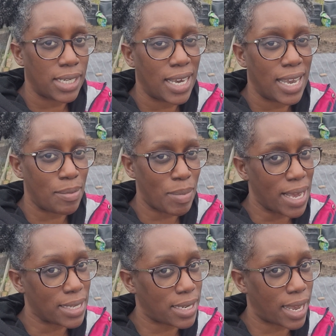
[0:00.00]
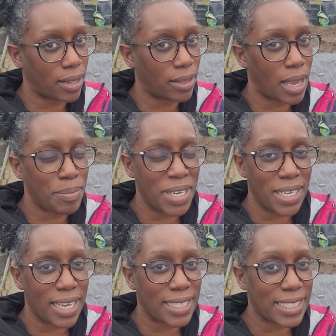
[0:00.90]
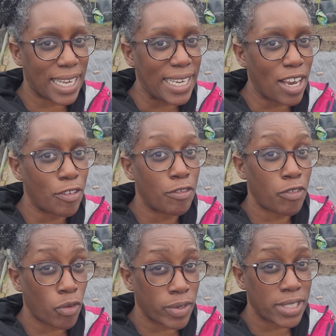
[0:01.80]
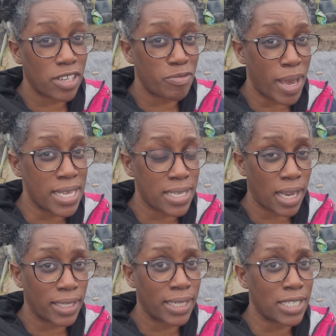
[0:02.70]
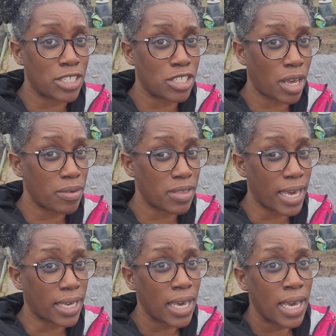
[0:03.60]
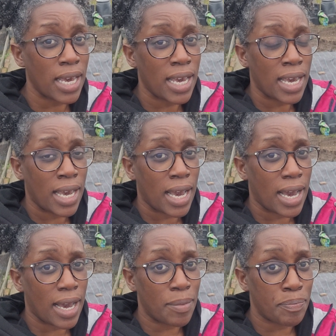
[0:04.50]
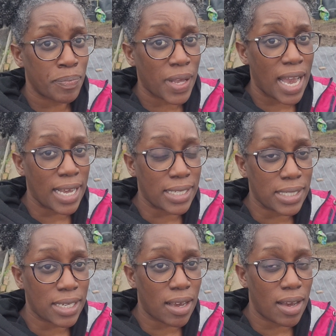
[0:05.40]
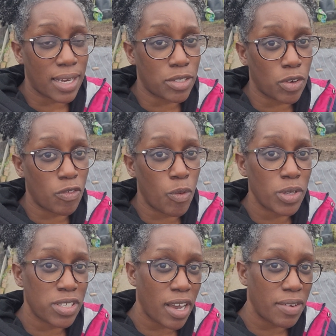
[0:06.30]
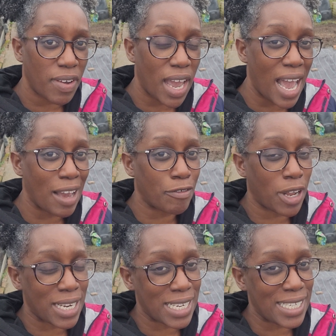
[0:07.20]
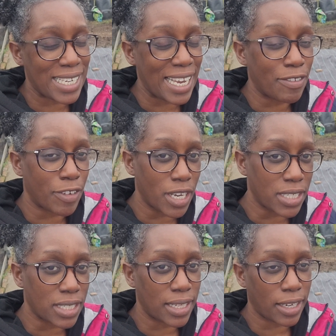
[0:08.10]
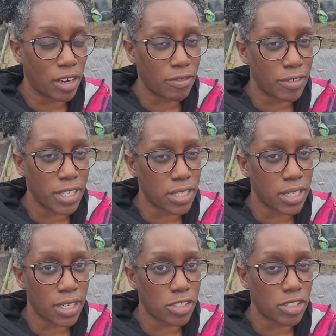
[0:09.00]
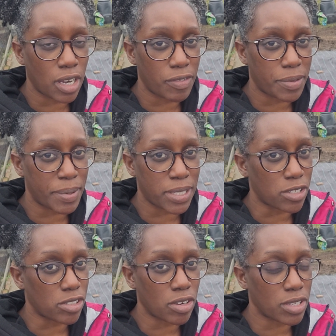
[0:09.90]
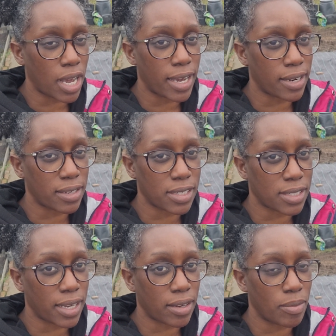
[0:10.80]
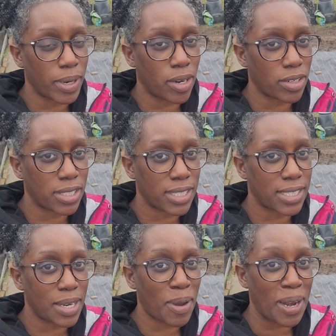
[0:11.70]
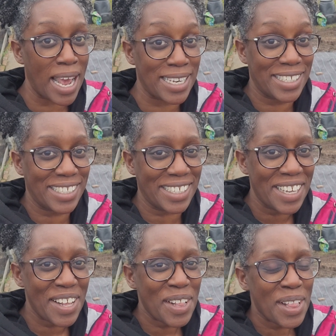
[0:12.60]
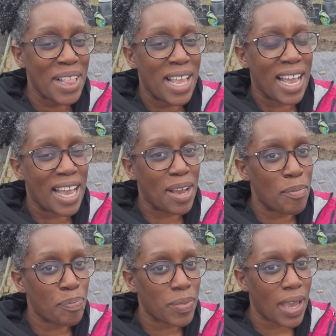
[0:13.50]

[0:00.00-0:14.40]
in mare's tail. I mean, it's like a forest of mare's tail. It is so thick. And I sort of, one side of it I did dig first and then cover, and the other side I just covered because I just got tired. I was just like, oh my gosh, this thing won't end. In